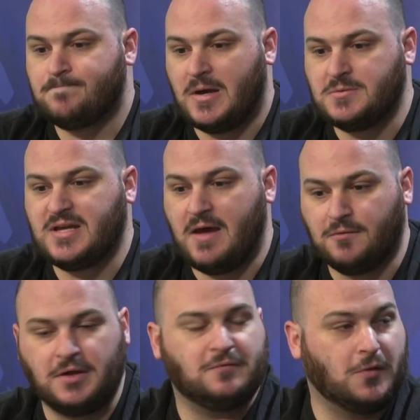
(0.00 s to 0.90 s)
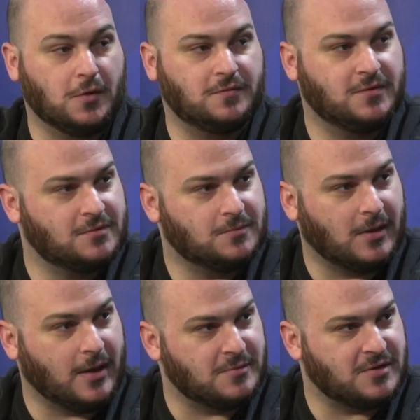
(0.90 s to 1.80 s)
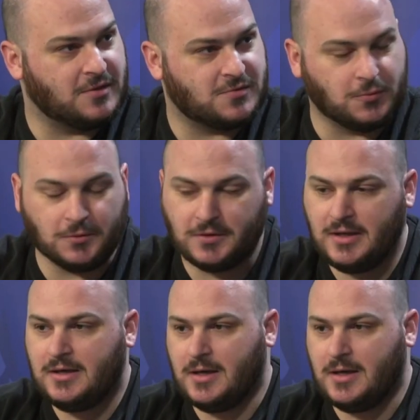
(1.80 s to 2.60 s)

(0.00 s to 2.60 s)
I was heavily involved while I was here at school,